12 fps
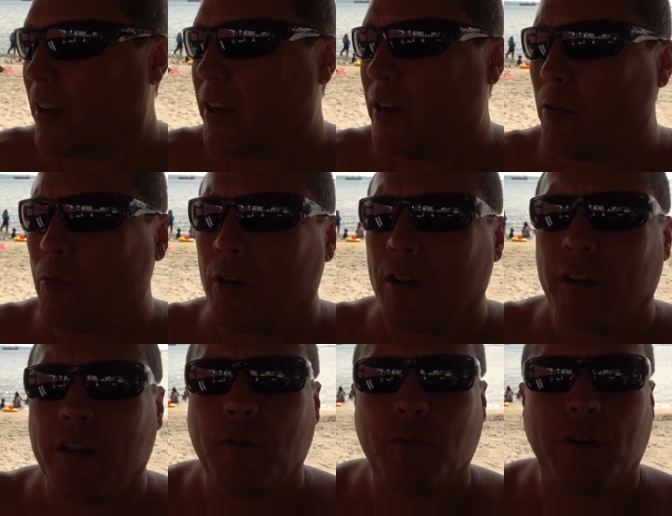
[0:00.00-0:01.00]
And you don't want to
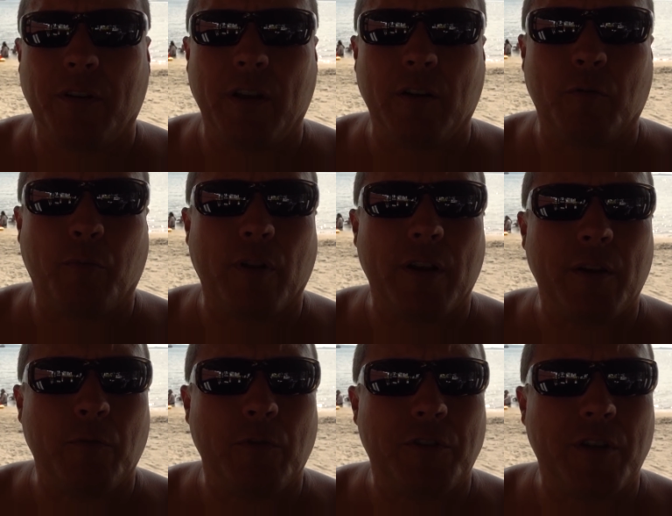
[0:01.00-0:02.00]
you don't want to
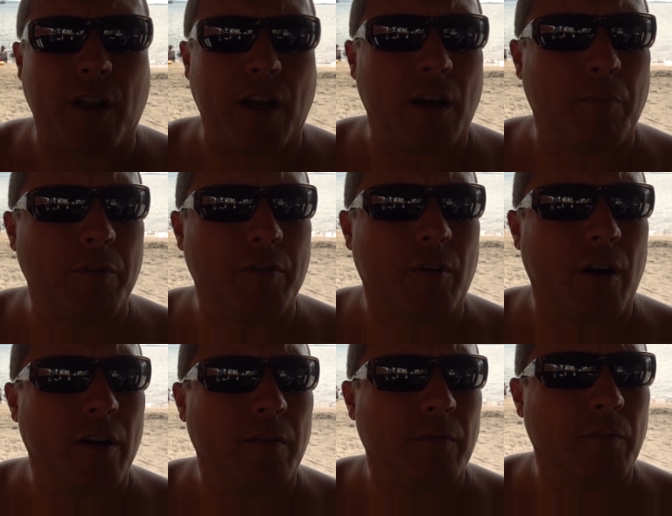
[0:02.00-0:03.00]
downplay when shit happens,
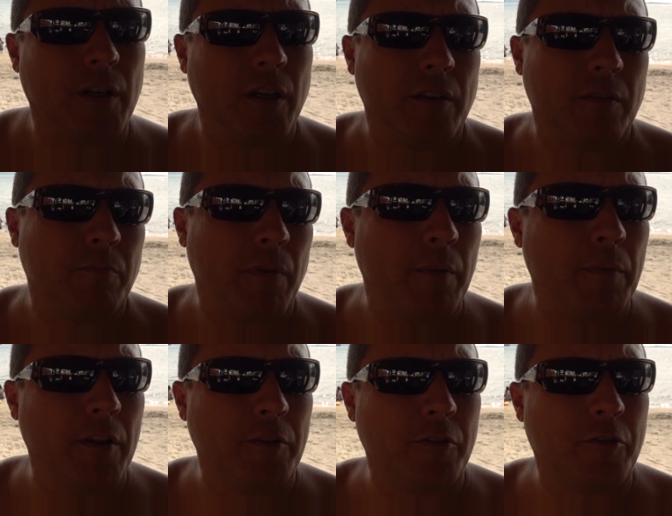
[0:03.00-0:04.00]
right? Because maybe
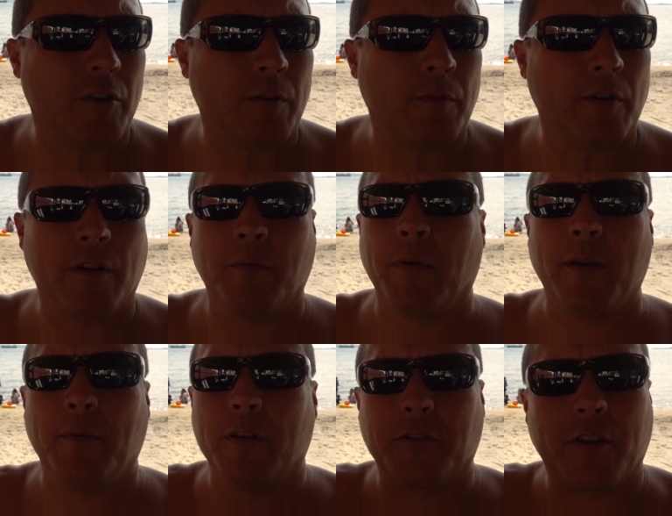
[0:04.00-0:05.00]
there's a tremor and then
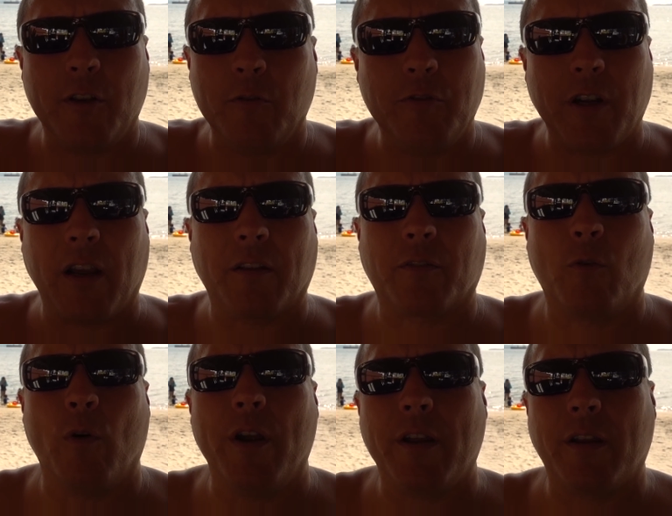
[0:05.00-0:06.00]
maybe there's a huge ass
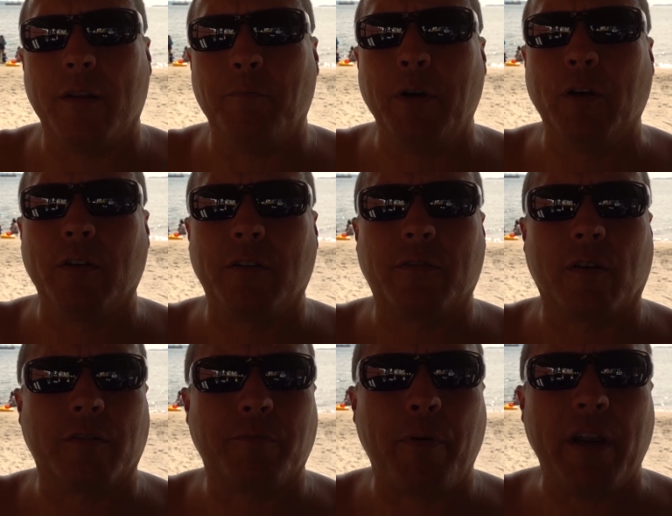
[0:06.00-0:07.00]
quake and the building
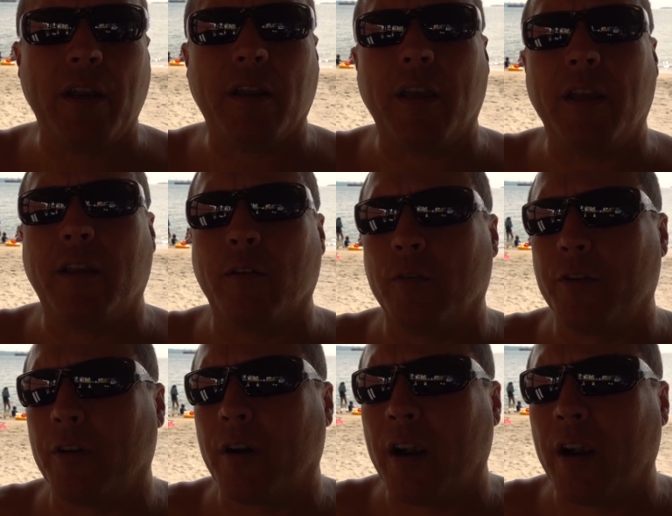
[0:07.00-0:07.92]
starts pancaking on your